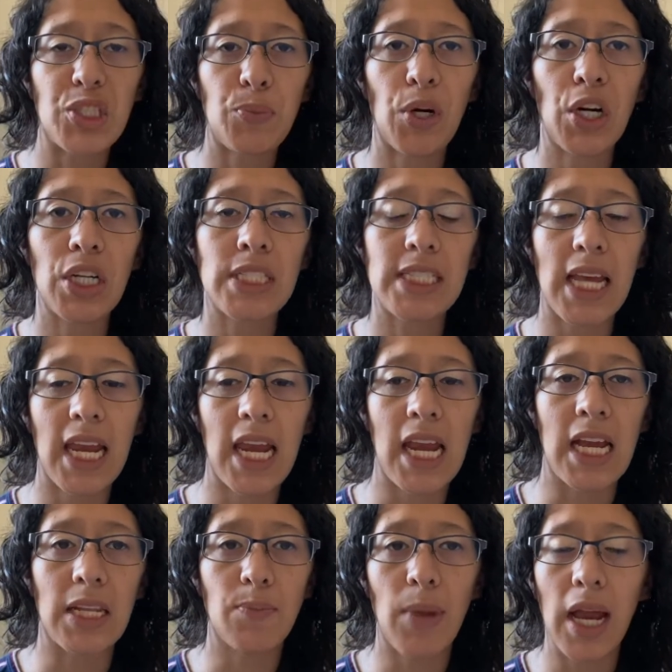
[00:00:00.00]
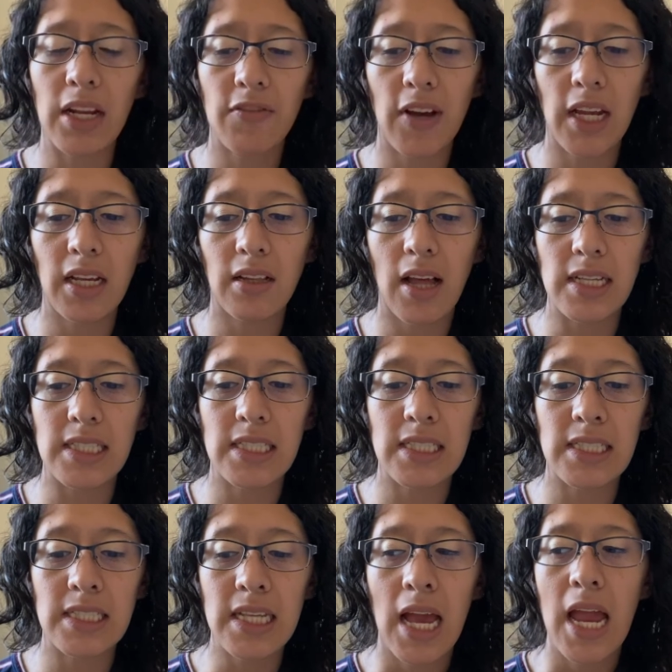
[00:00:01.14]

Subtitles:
marks and magnifying glasses,